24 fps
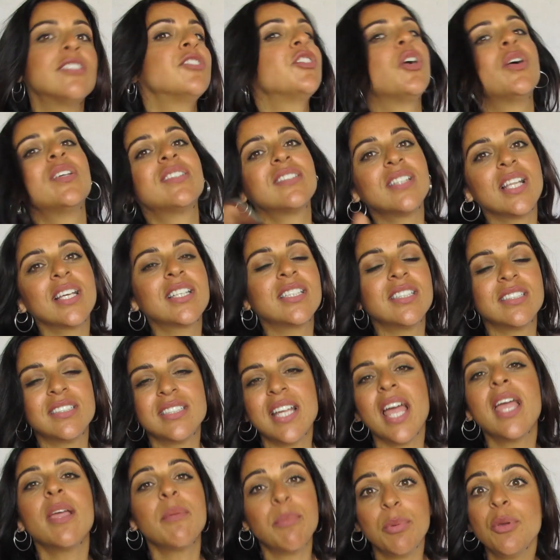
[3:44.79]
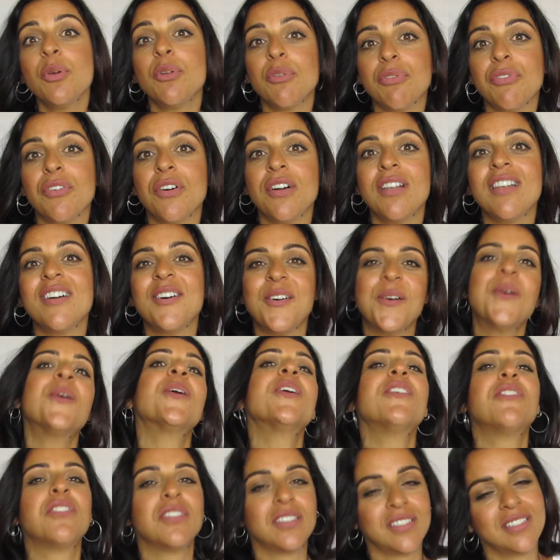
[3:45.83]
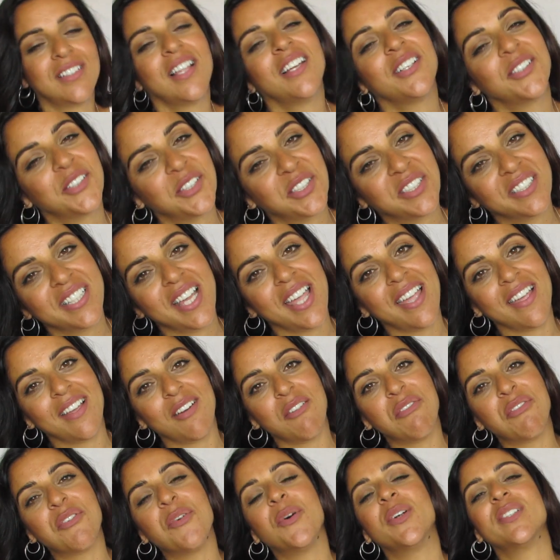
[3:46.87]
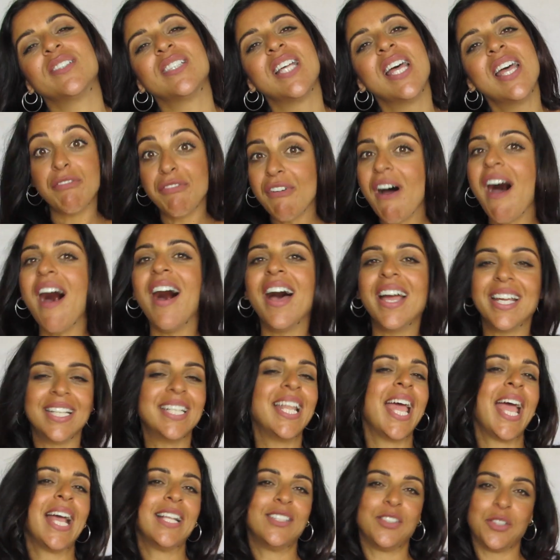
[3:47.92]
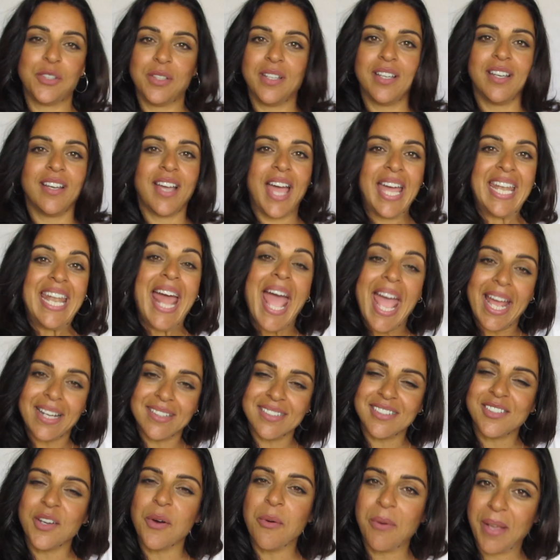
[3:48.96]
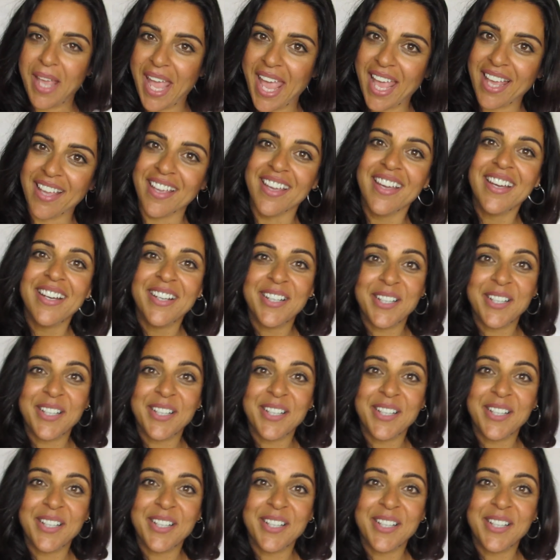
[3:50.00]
So it's like you're saying beautiful, or it's like you're saying, of course, fine, and hence okay.